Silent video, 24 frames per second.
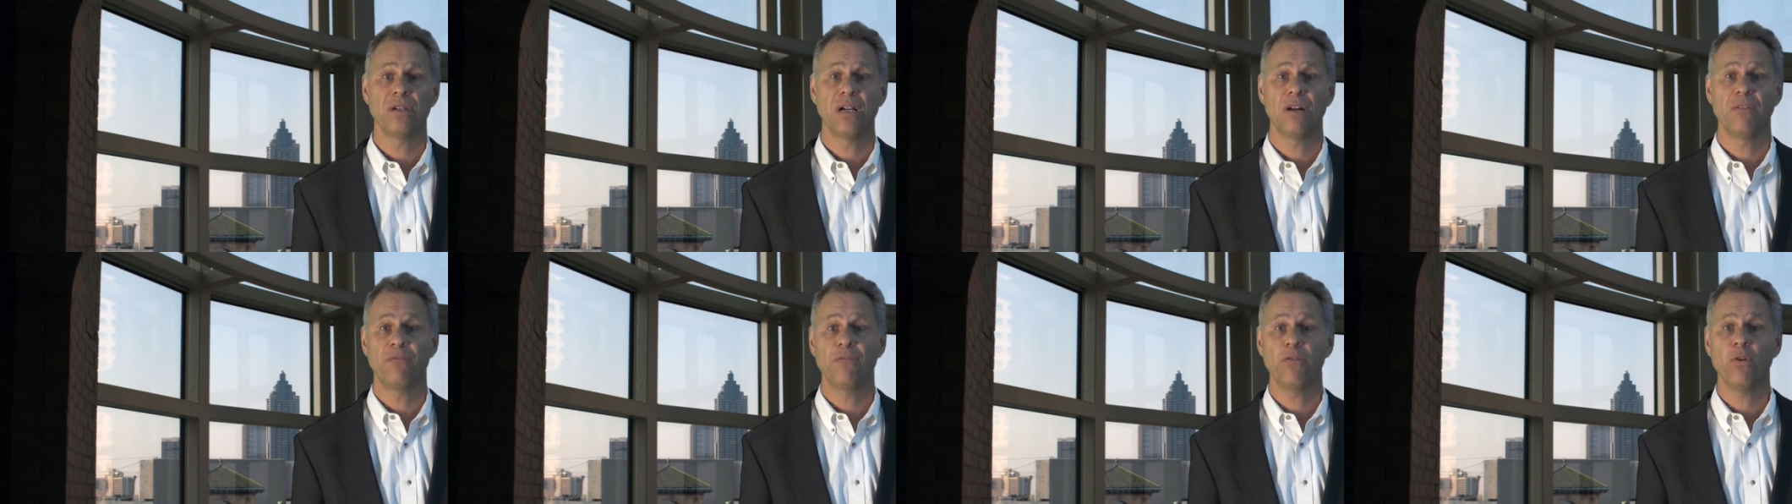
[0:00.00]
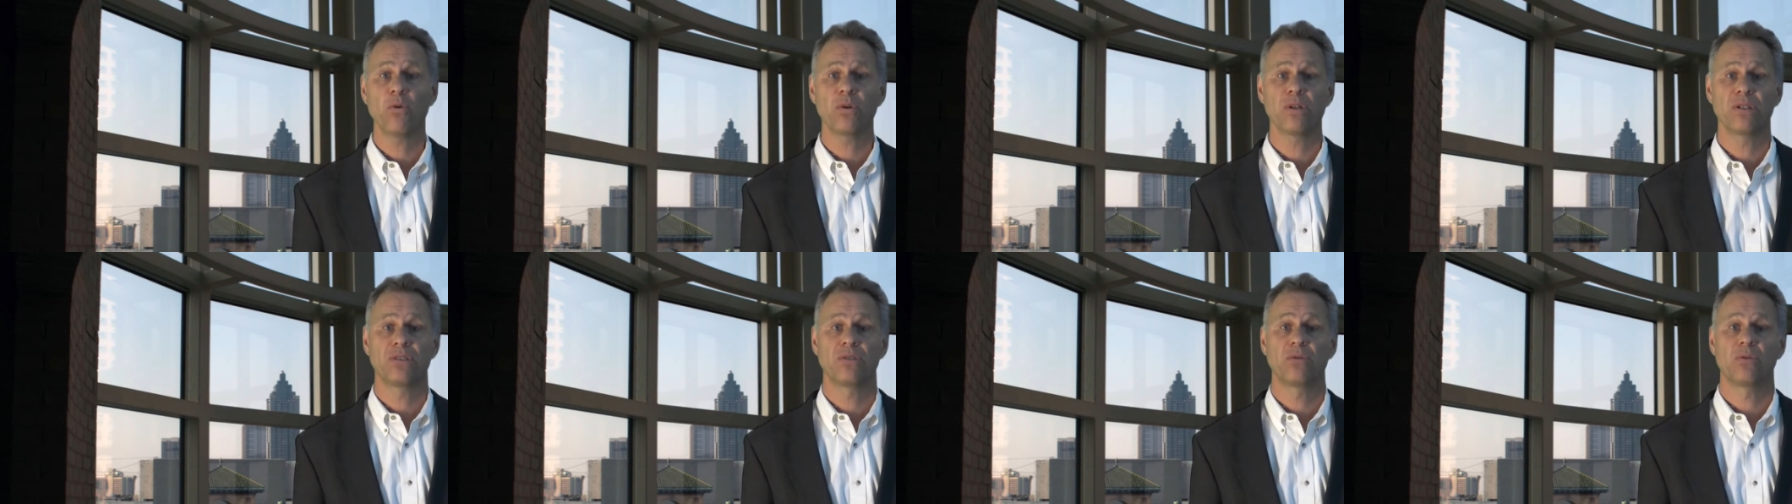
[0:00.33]
and
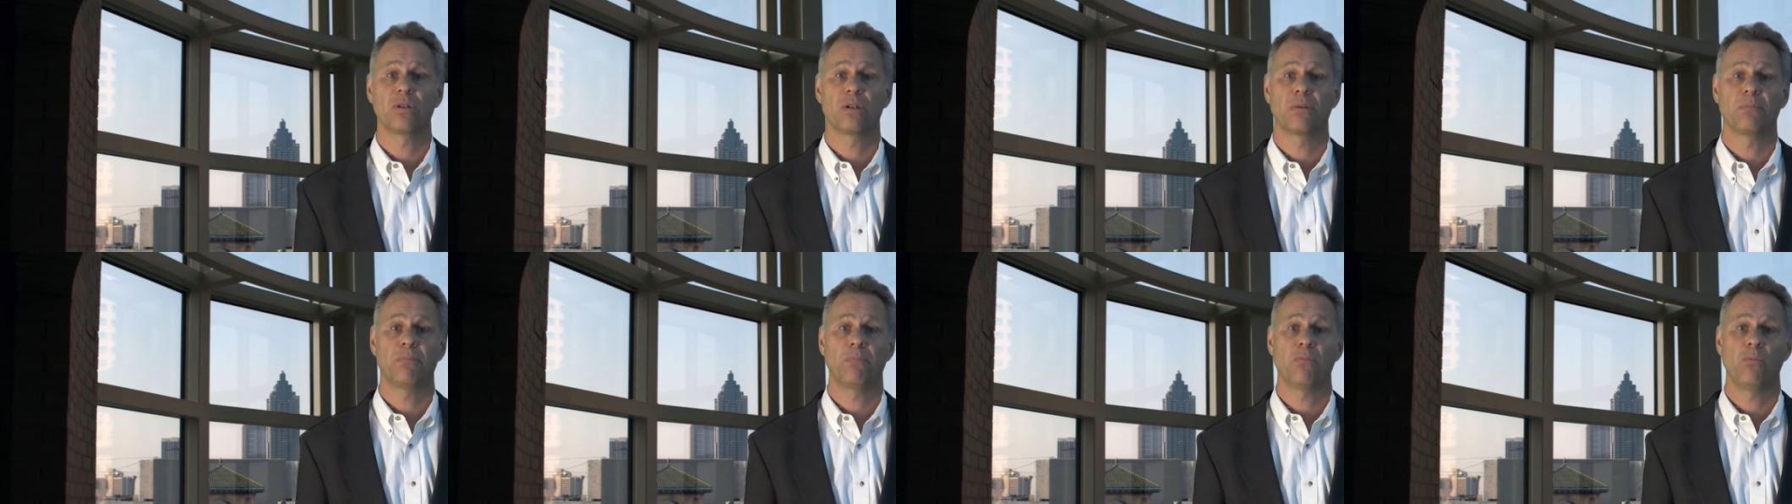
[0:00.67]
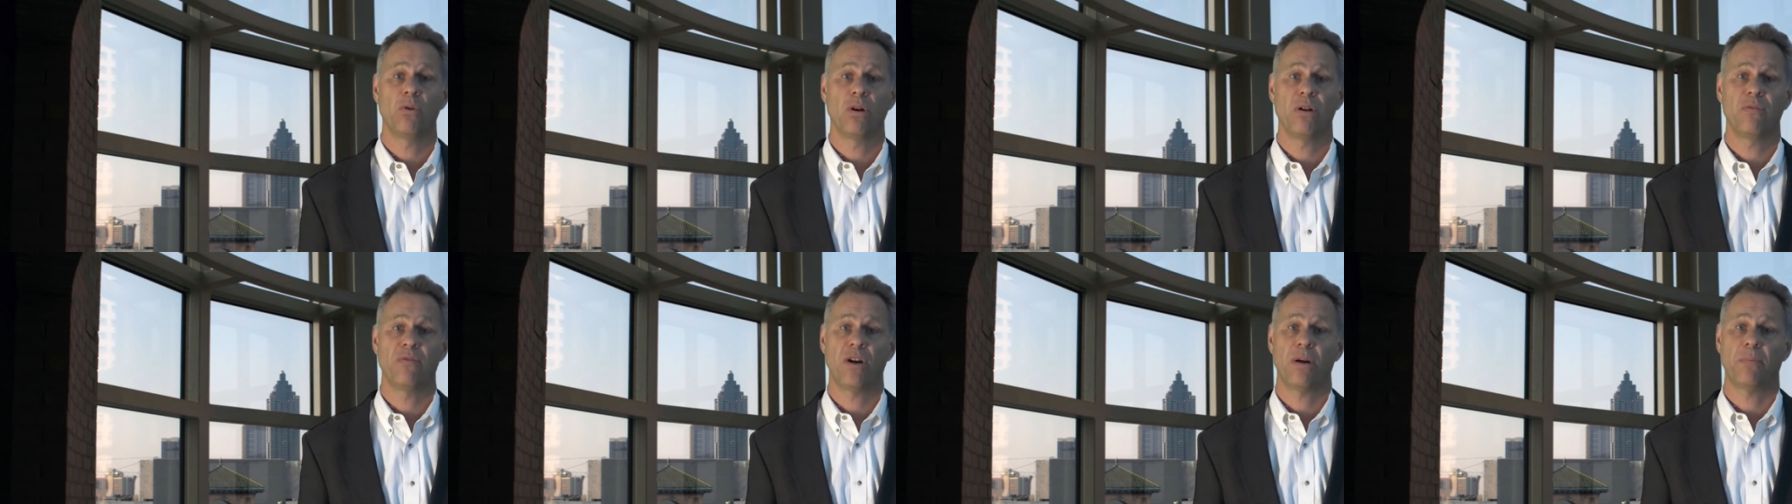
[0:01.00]
forward it to
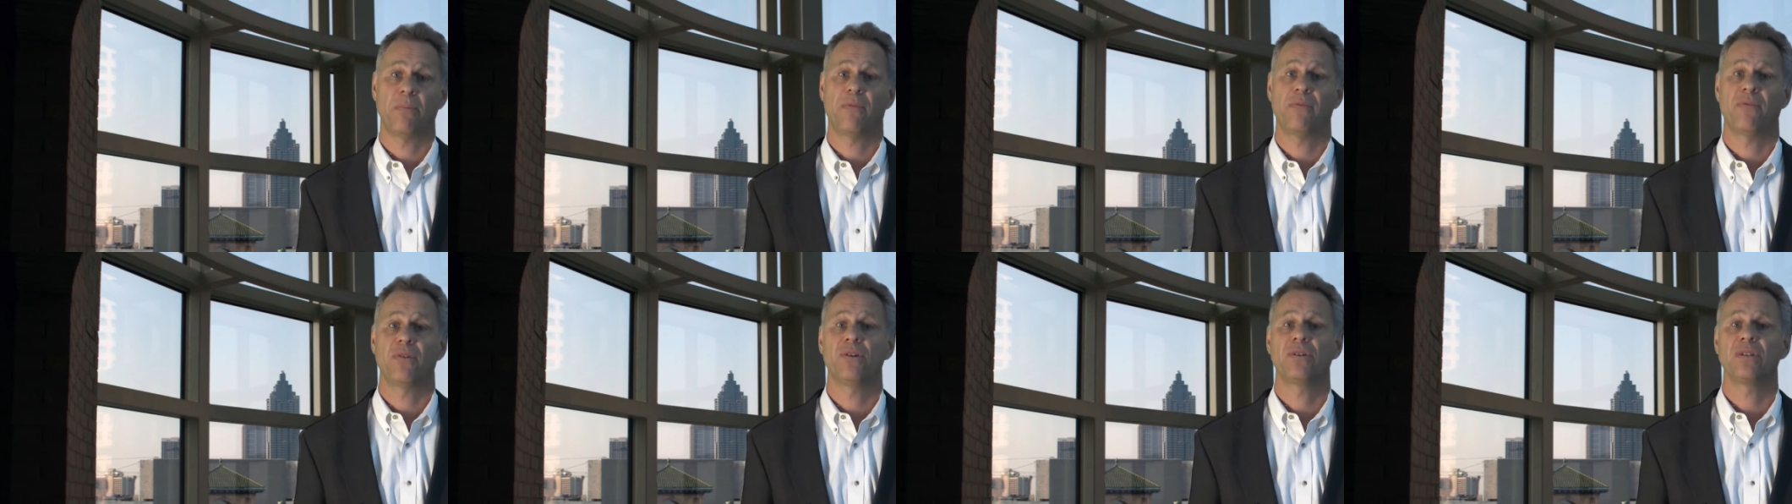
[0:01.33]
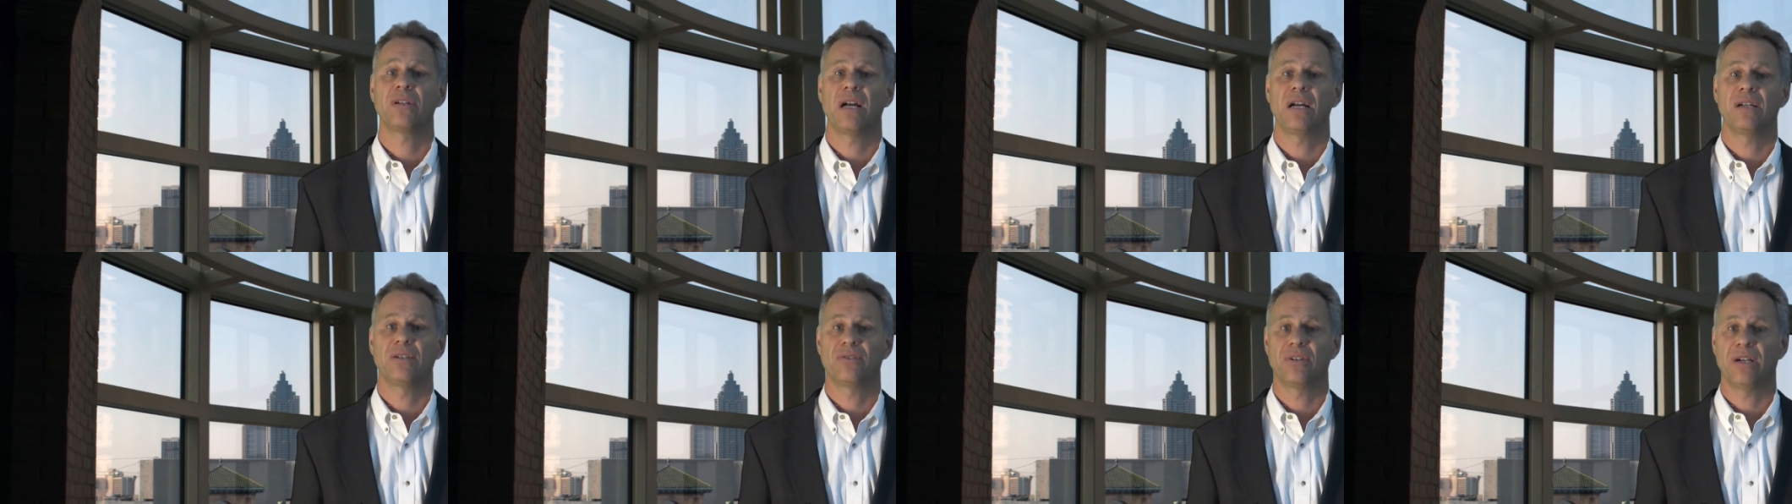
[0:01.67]
one of our preferred
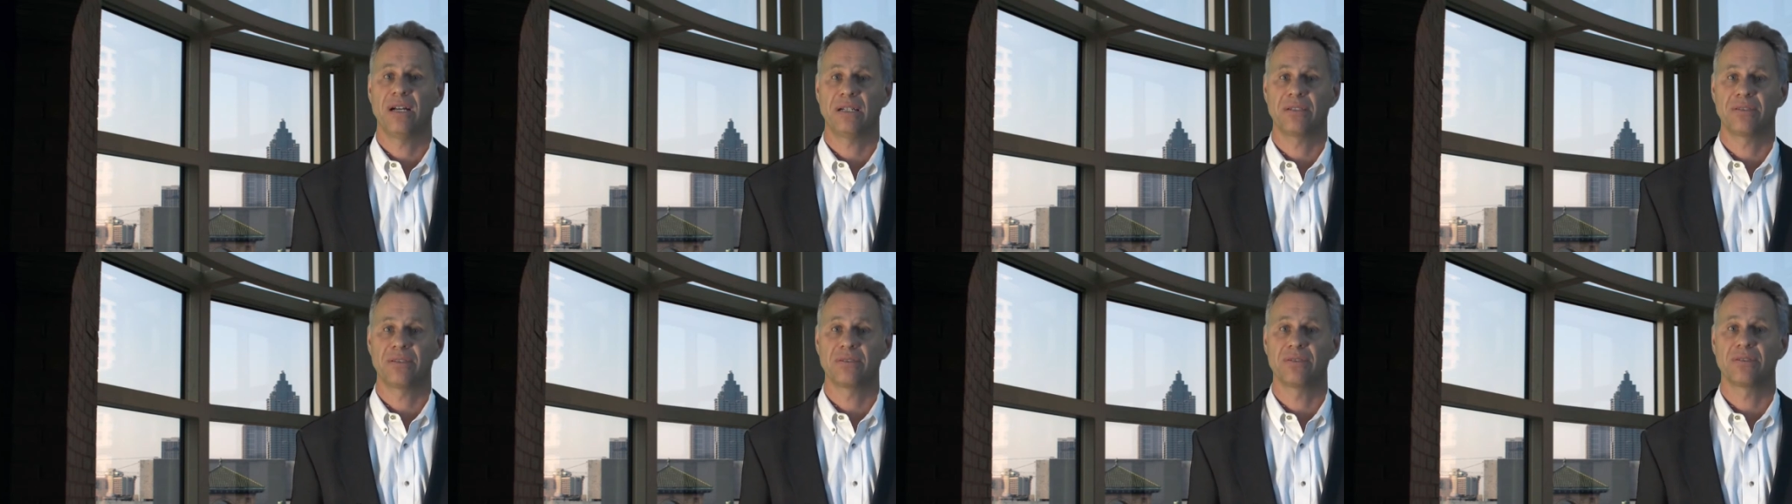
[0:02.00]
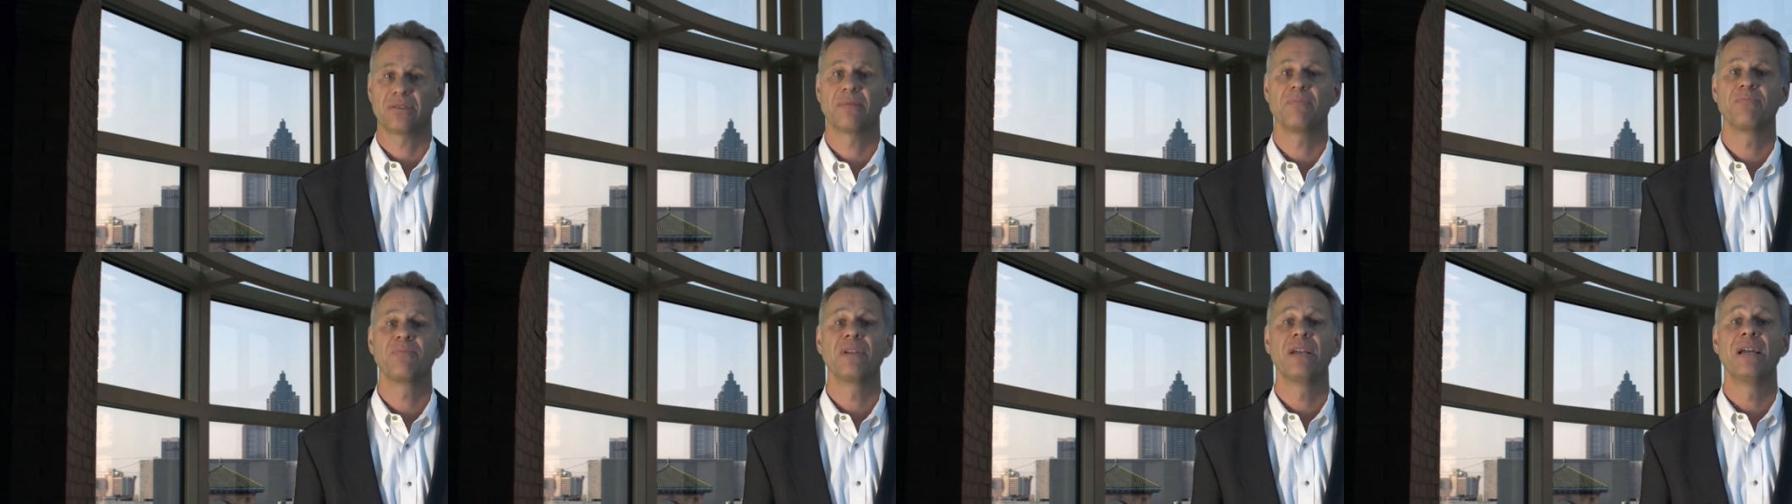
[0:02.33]
contractors.